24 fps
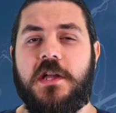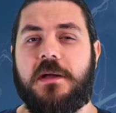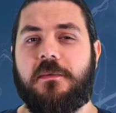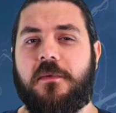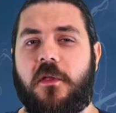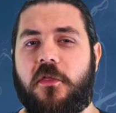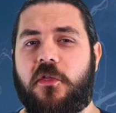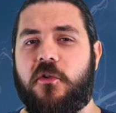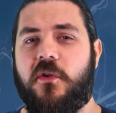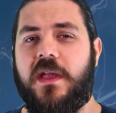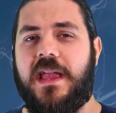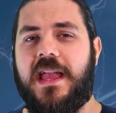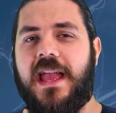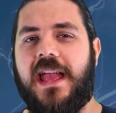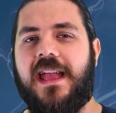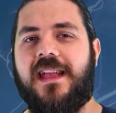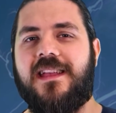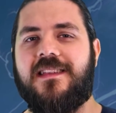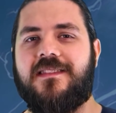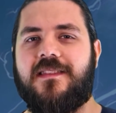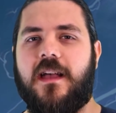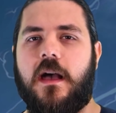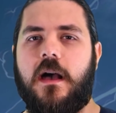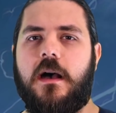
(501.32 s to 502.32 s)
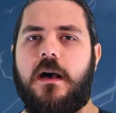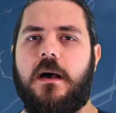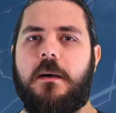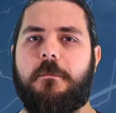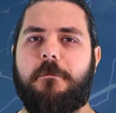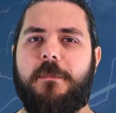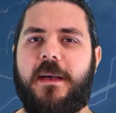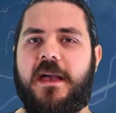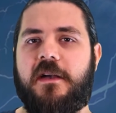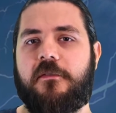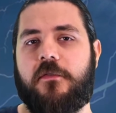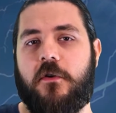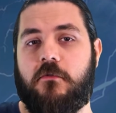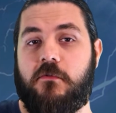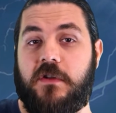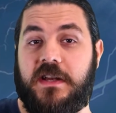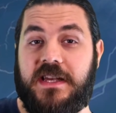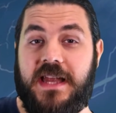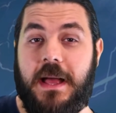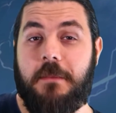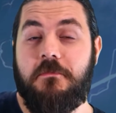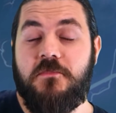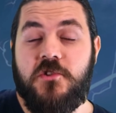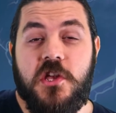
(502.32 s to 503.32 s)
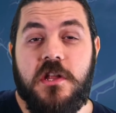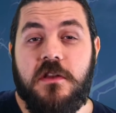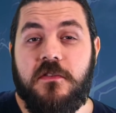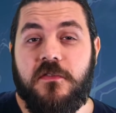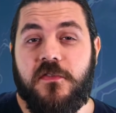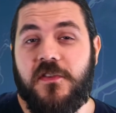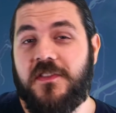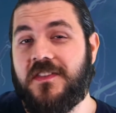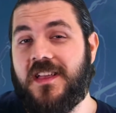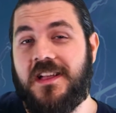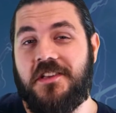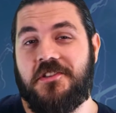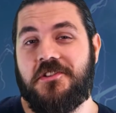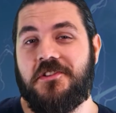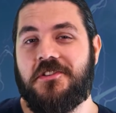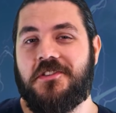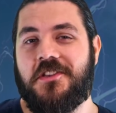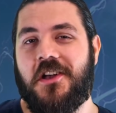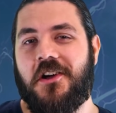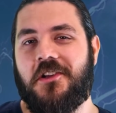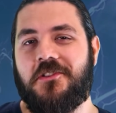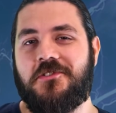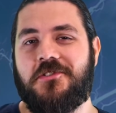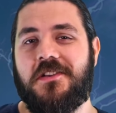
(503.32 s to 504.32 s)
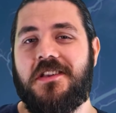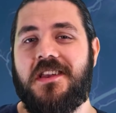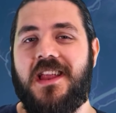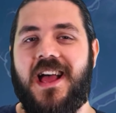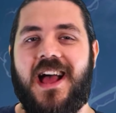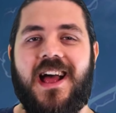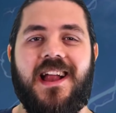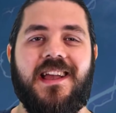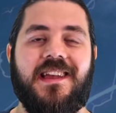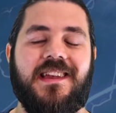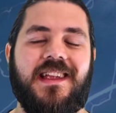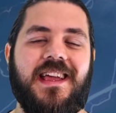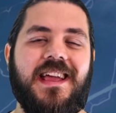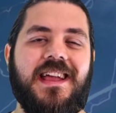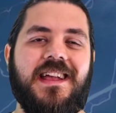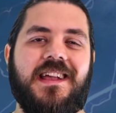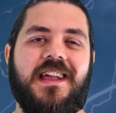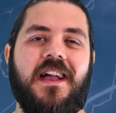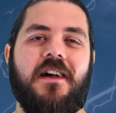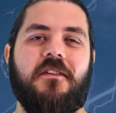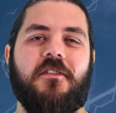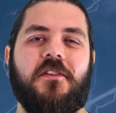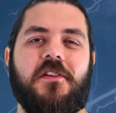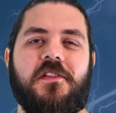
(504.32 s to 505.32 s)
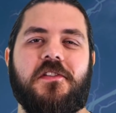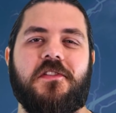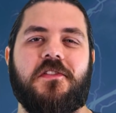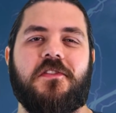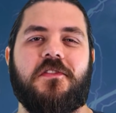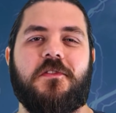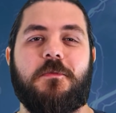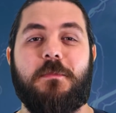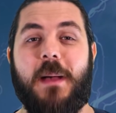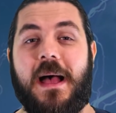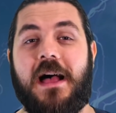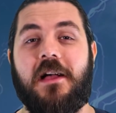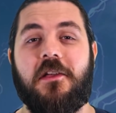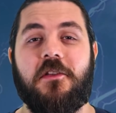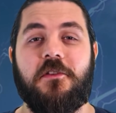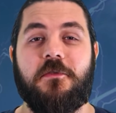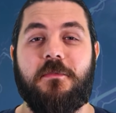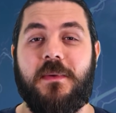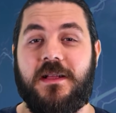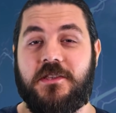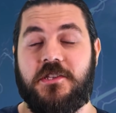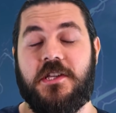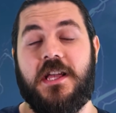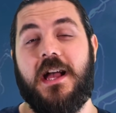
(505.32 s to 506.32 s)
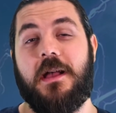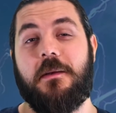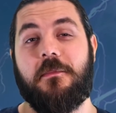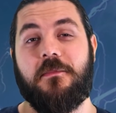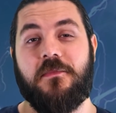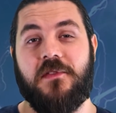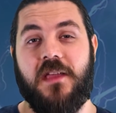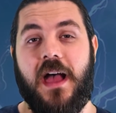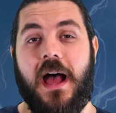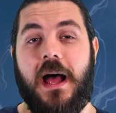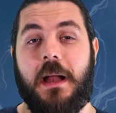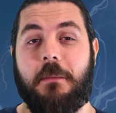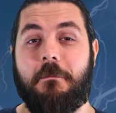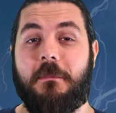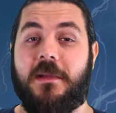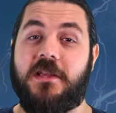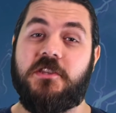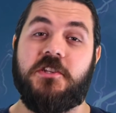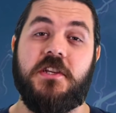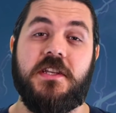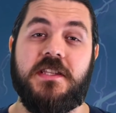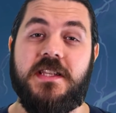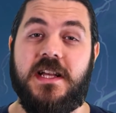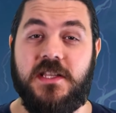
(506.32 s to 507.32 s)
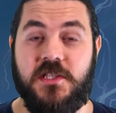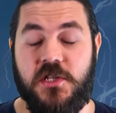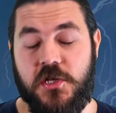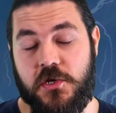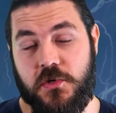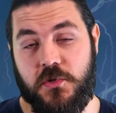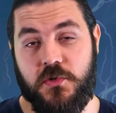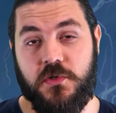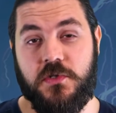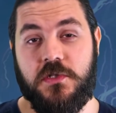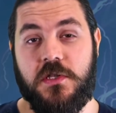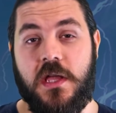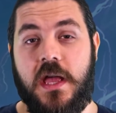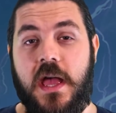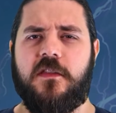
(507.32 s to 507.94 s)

Chapter 3 is a bit of a redemption for Tasha's Cauldron, and it covers spells, magic items, and magic tattoos.